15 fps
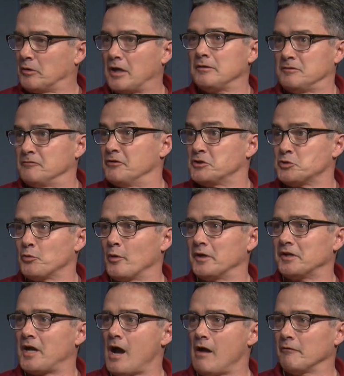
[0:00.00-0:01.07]
Division
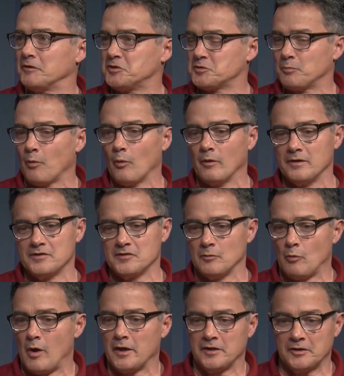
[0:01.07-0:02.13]
I college sports and
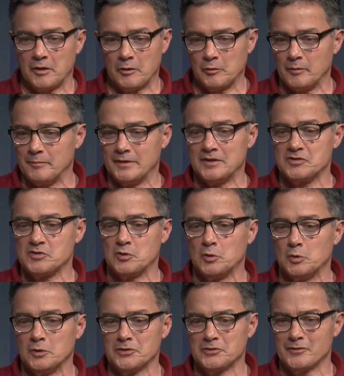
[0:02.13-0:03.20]
wanted to go to a big school.